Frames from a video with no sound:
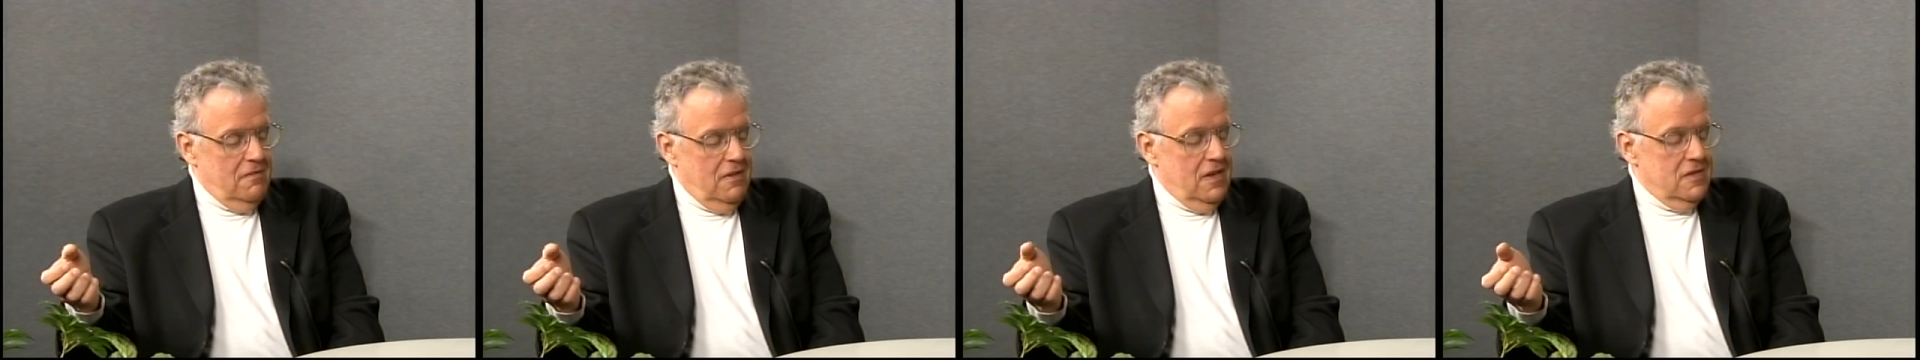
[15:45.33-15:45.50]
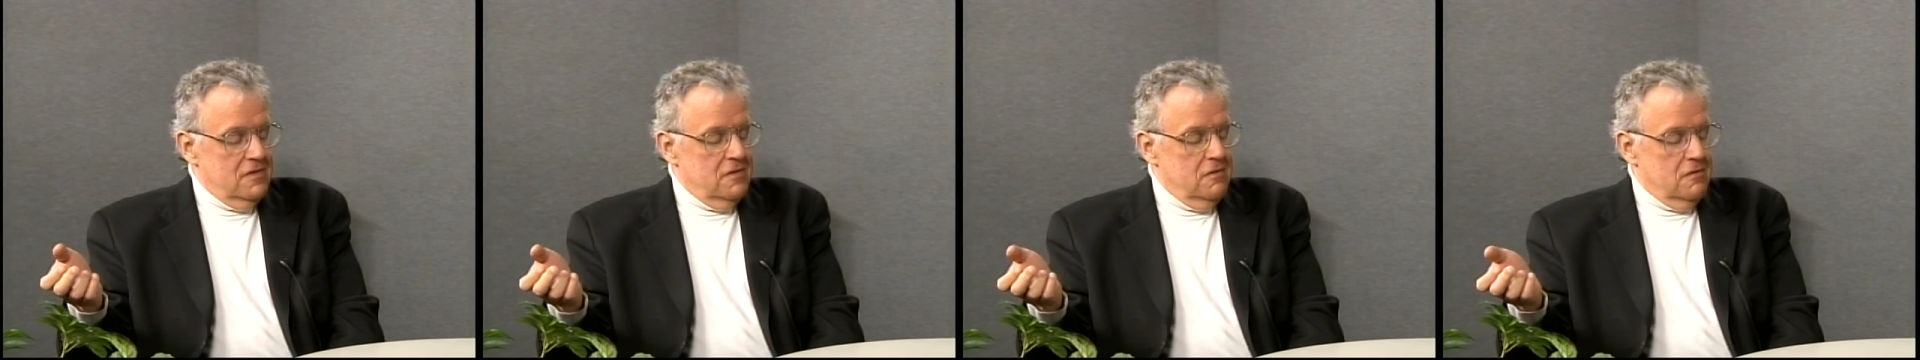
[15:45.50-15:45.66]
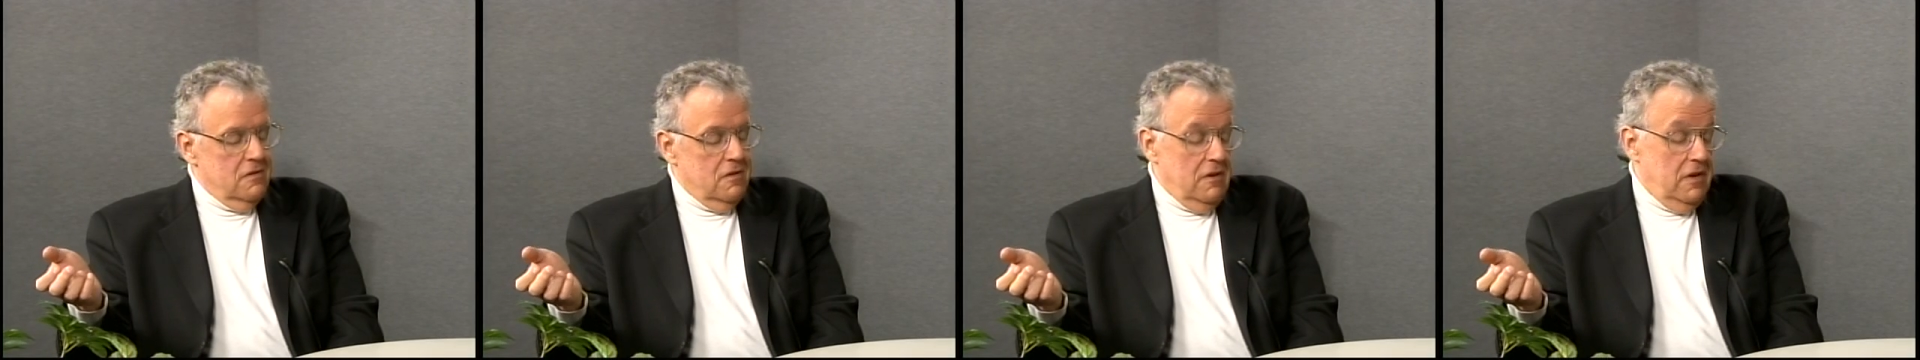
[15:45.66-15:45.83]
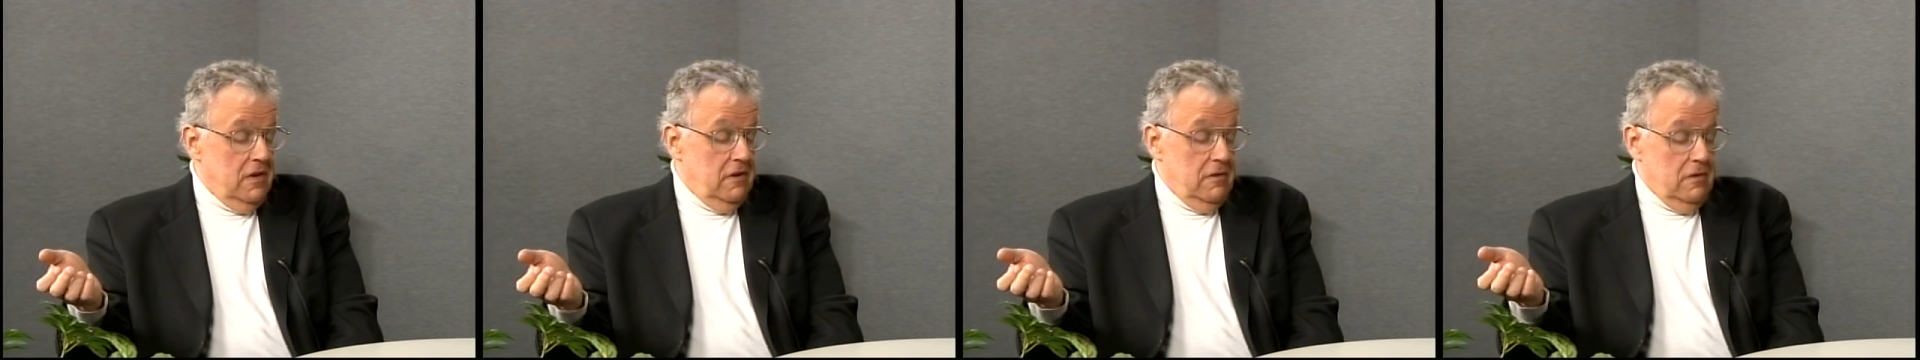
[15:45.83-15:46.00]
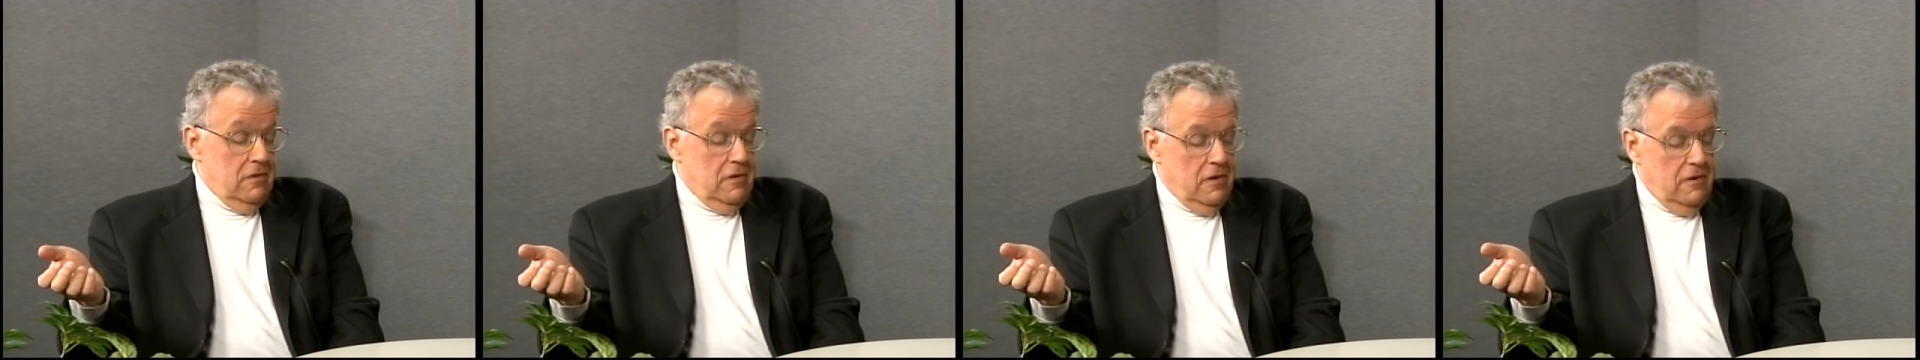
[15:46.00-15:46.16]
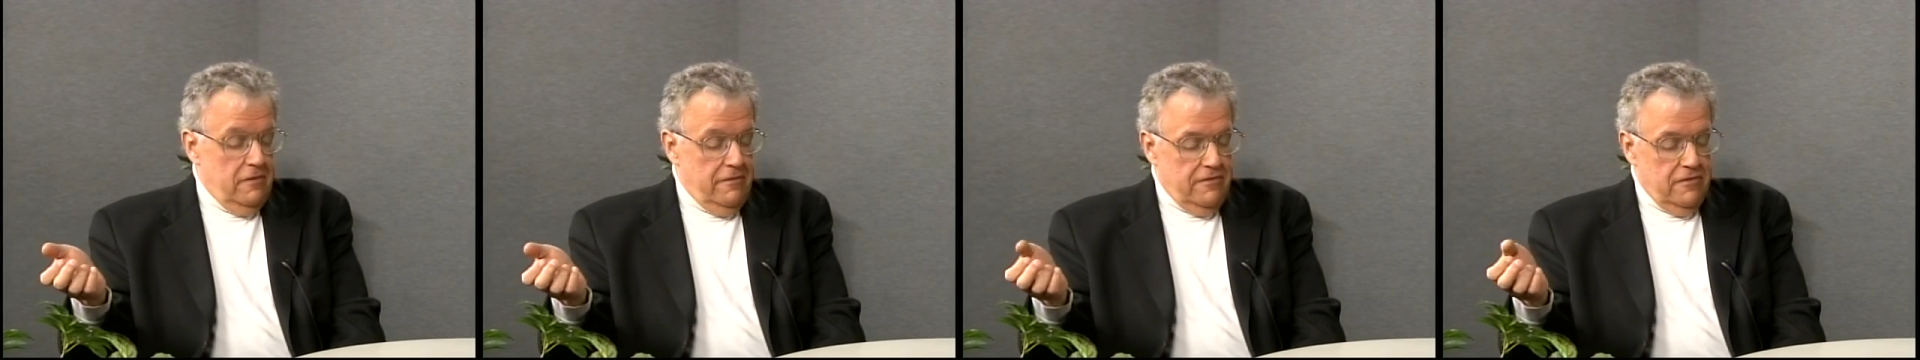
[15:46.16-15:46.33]

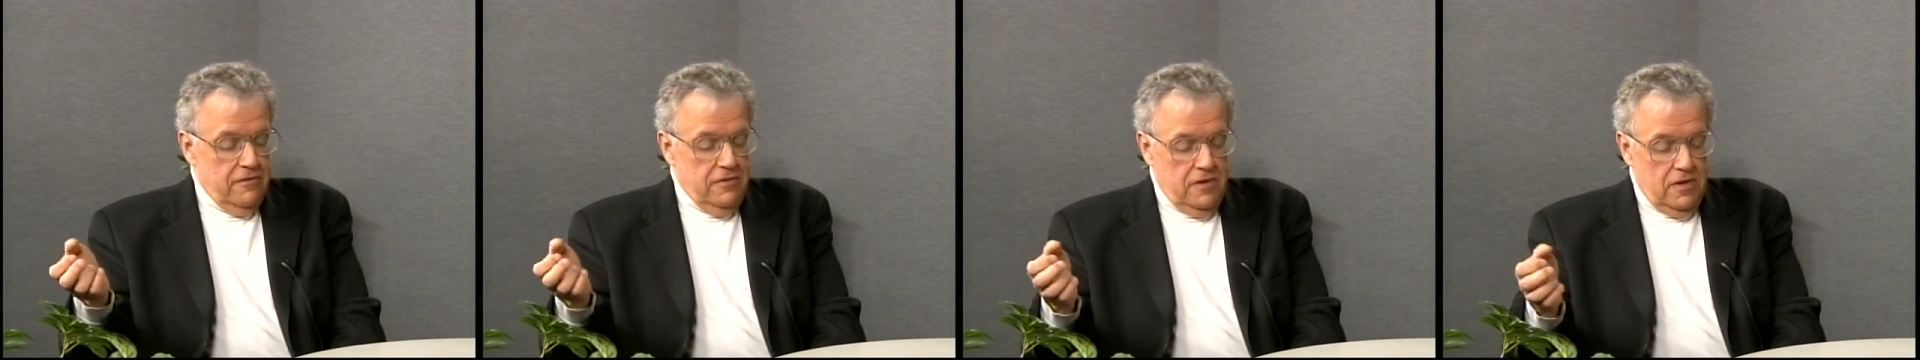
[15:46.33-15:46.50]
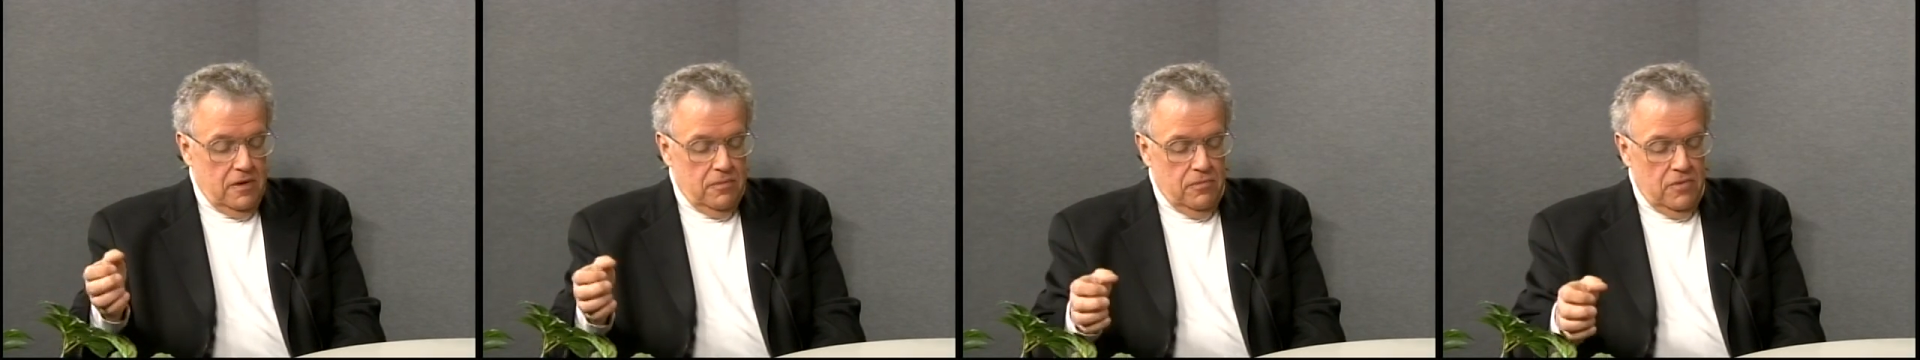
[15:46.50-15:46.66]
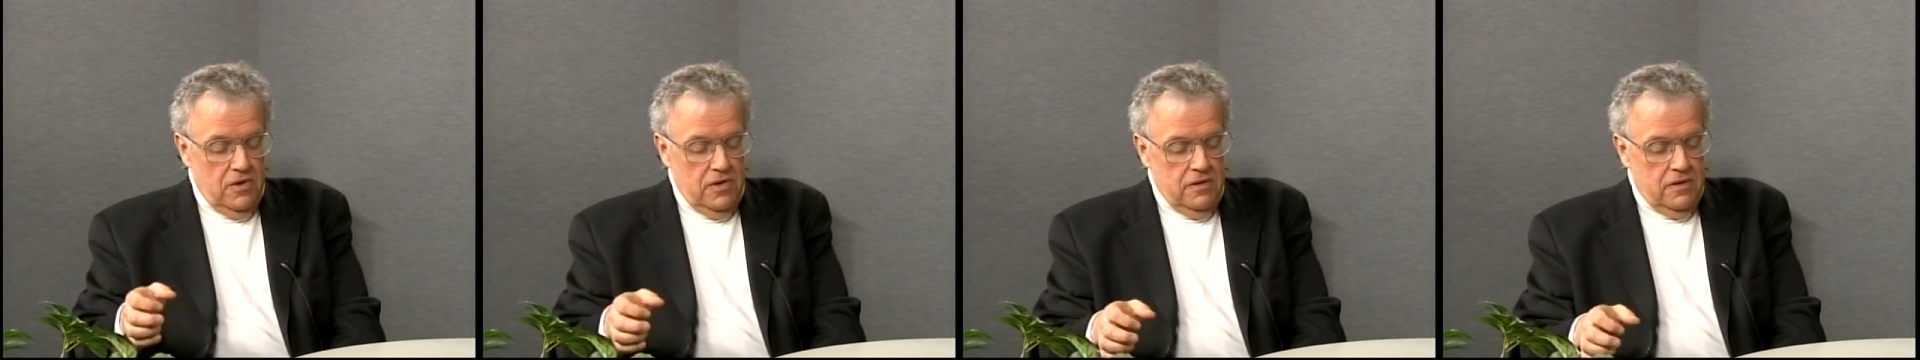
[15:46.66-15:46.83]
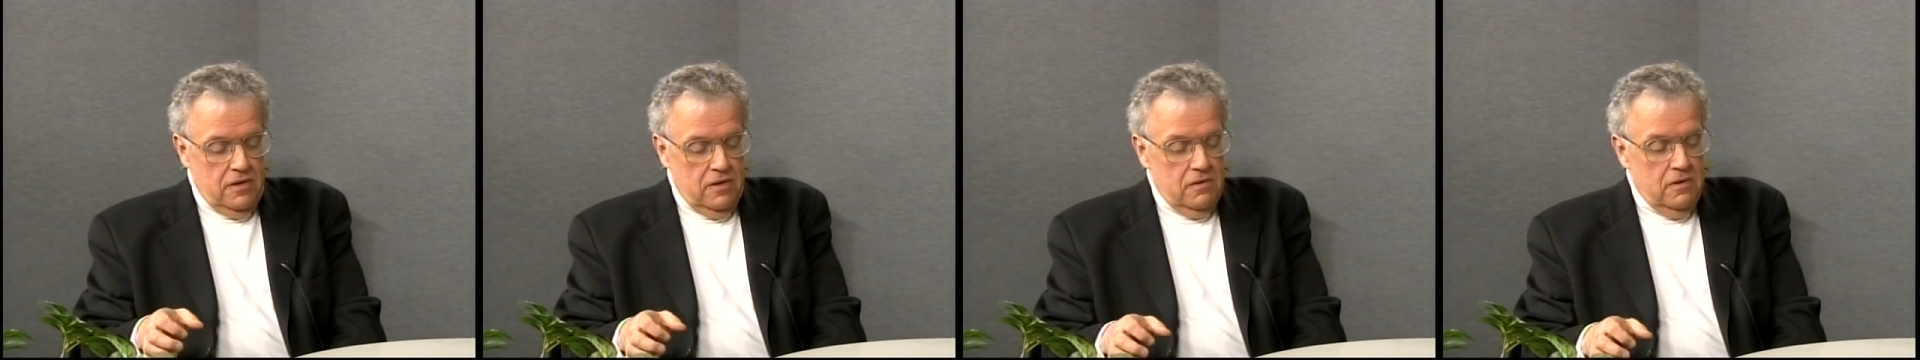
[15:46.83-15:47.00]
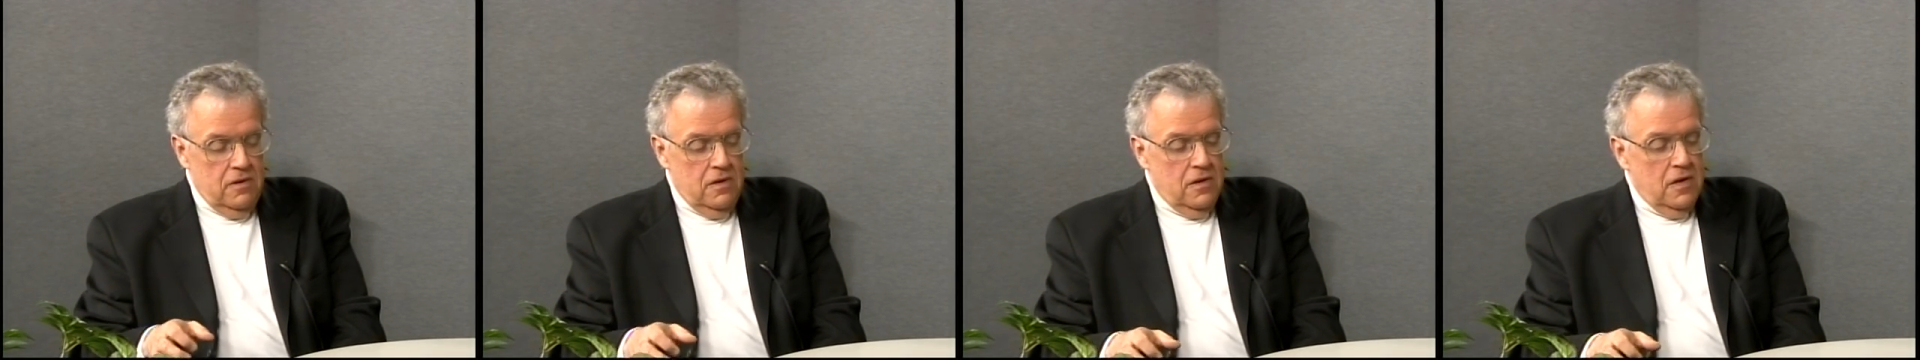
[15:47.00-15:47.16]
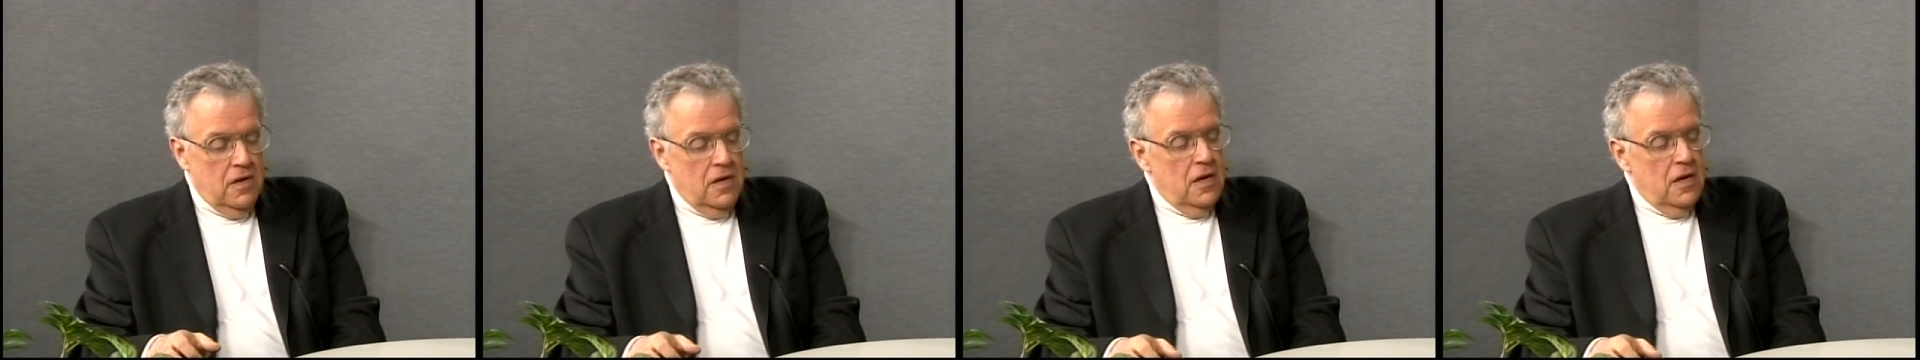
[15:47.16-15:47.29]
legislator for some reason.